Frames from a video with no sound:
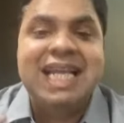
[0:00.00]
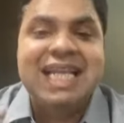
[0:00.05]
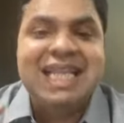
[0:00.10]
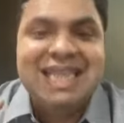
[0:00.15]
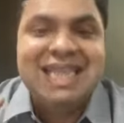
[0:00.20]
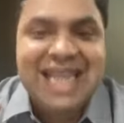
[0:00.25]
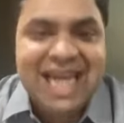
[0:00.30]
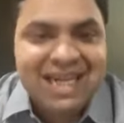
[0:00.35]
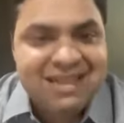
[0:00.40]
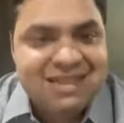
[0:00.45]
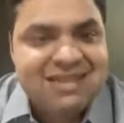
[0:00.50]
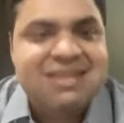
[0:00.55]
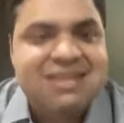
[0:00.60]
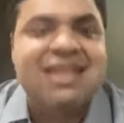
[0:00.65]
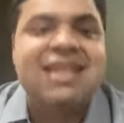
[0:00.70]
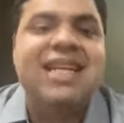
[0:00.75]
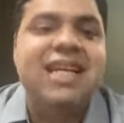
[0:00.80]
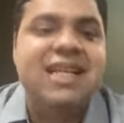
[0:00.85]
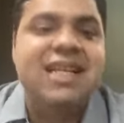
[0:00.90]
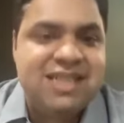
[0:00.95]
That is
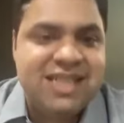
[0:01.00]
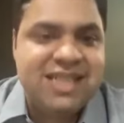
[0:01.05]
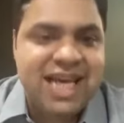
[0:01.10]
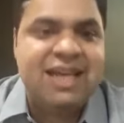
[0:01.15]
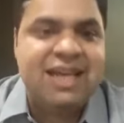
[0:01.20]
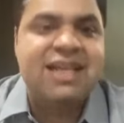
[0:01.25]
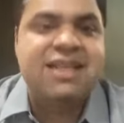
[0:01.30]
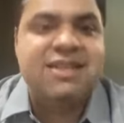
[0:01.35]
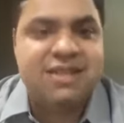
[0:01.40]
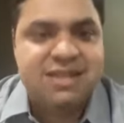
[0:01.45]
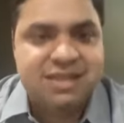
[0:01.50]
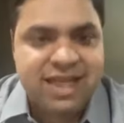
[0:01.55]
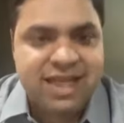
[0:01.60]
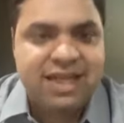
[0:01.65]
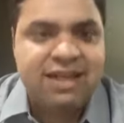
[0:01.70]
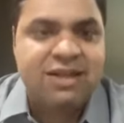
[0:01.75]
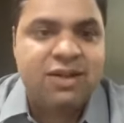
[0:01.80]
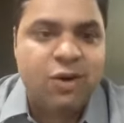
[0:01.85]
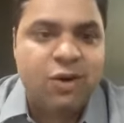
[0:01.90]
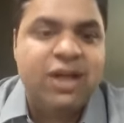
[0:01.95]
the real challenge
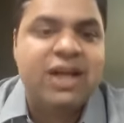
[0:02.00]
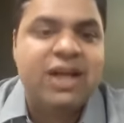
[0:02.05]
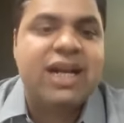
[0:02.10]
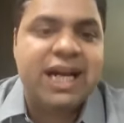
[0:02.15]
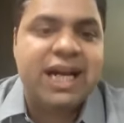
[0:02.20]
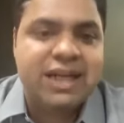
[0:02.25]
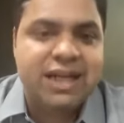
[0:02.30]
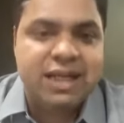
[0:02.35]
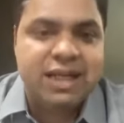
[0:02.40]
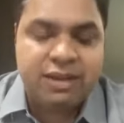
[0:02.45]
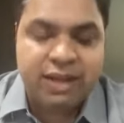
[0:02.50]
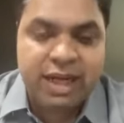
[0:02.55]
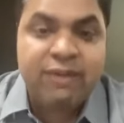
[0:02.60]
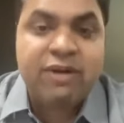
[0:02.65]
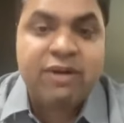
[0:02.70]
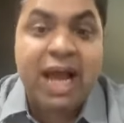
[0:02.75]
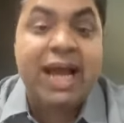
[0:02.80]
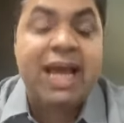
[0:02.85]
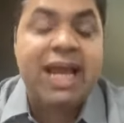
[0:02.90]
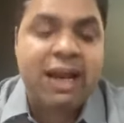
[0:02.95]
that contracting, right?
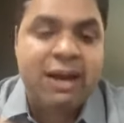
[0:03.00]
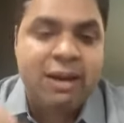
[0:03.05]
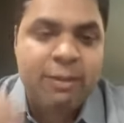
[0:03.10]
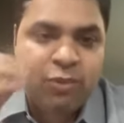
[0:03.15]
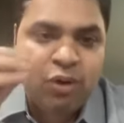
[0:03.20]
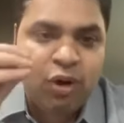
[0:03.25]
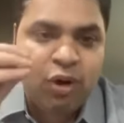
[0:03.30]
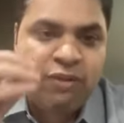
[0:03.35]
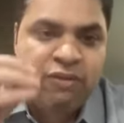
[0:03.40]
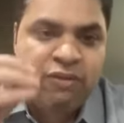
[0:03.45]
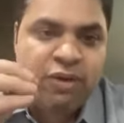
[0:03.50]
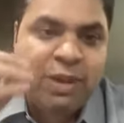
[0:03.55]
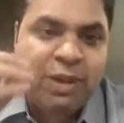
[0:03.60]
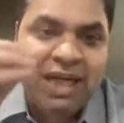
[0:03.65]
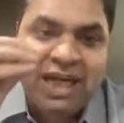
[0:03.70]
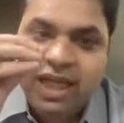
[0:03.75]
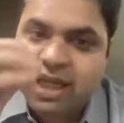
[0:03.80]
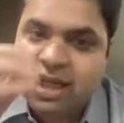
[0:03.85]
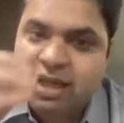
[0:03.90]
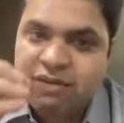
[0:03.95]
Again, I'm talking from a
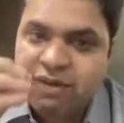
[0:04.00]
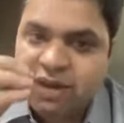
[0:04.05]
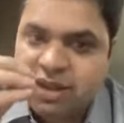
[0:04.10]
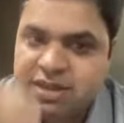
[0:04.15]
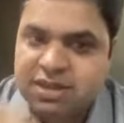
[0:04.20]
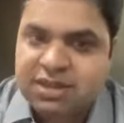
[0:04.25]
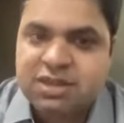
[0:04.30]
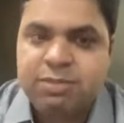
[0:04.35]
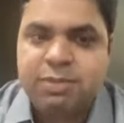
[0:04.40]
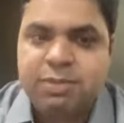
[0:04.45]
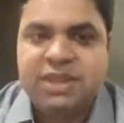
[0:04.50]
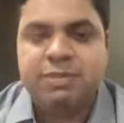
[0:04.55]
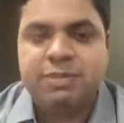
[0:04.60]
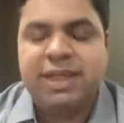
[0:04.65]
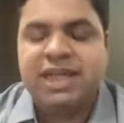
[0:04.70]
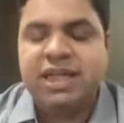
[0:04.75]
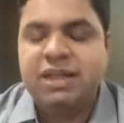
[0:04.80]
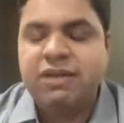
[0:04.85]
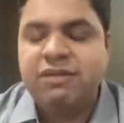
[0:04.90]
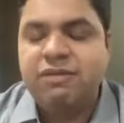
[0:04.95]
legal functions
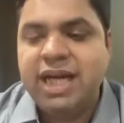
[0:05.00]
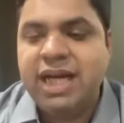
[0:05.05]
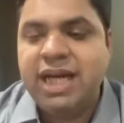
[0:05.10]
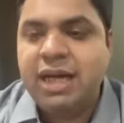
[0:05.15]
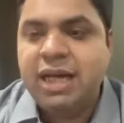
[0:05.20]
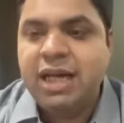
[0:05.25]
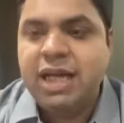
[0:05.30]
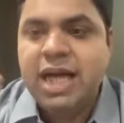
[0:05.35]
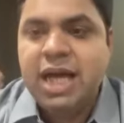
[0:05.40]
perspective, right?